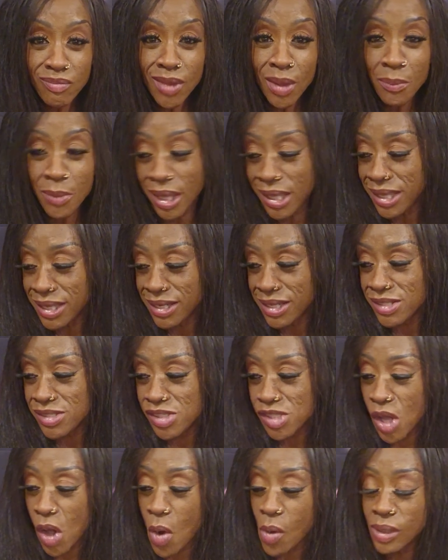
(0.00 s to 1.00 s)
making it.
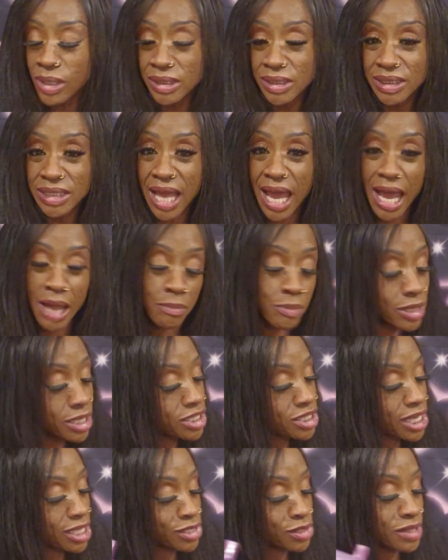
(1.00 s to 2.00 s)
So I
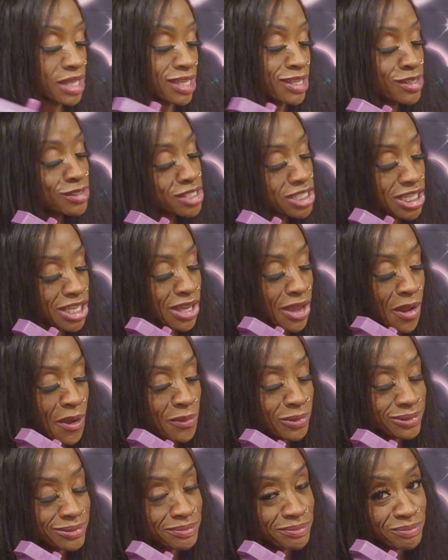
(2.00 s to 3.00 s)
appreciate you. Thank you, Chico.